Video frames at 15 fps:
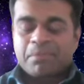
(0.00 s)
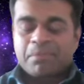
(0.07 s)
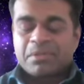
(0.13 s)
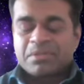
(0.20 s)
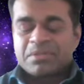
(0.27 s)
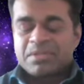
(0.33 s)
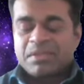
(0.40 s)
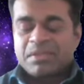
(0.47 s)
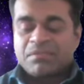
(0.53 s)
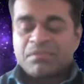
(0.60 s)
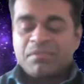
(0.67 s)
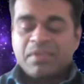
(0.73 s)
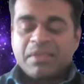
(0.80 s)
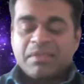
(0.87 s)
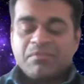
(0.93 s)
Because
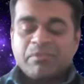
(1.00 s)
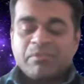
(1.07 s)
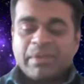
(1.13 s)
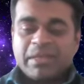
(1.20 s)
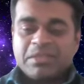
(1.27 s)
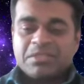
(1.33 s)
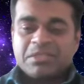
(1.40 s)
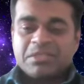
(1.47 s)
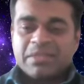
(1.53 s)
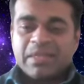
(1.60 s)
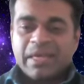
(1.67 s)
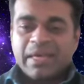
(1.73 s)
if the information